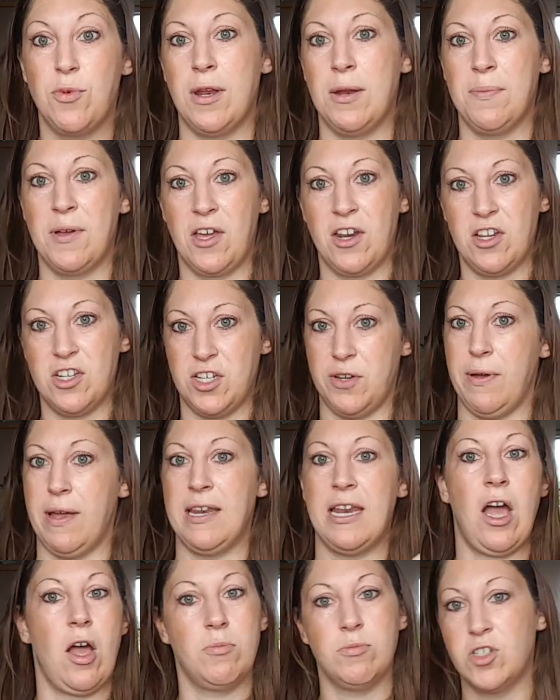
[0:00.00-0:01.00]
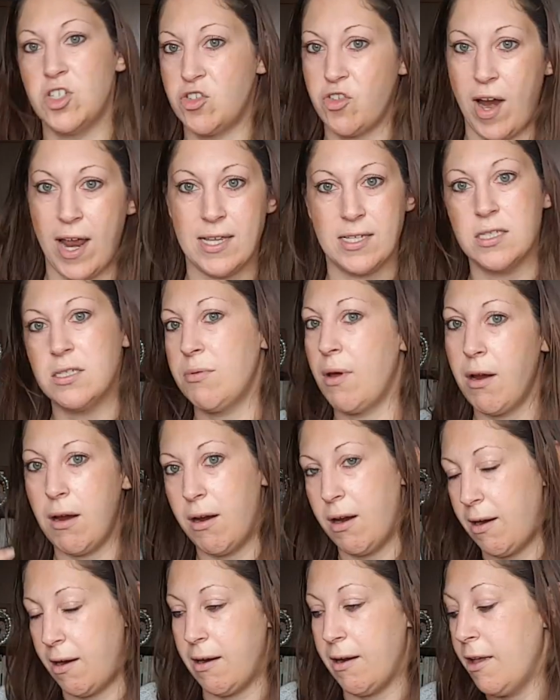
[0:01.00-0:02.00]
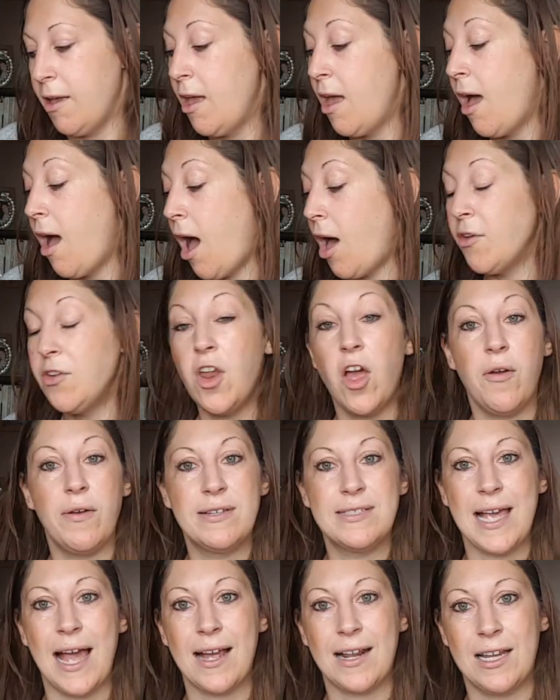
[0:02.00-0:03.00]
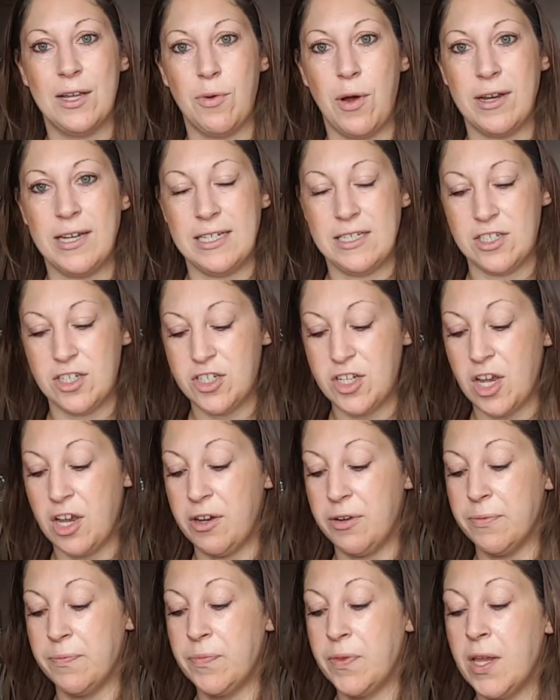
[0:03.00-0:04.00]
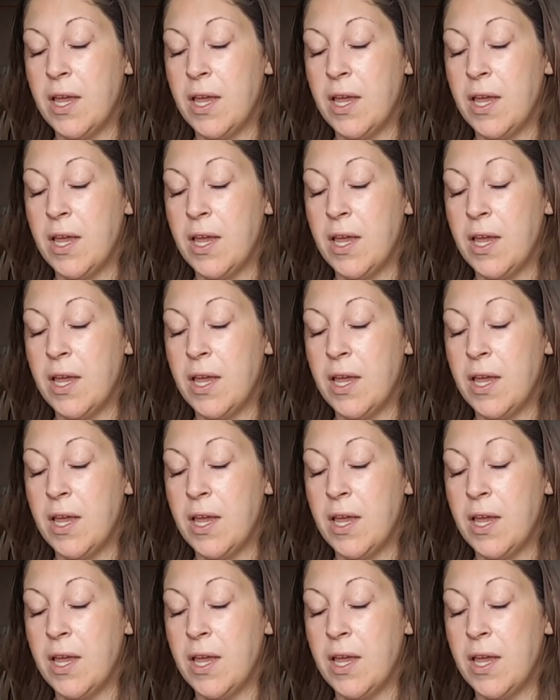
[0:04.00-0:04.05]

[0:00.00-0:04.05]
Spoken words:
When am I going to do it? Now I'm stressed. I'll know exactly what I need to do.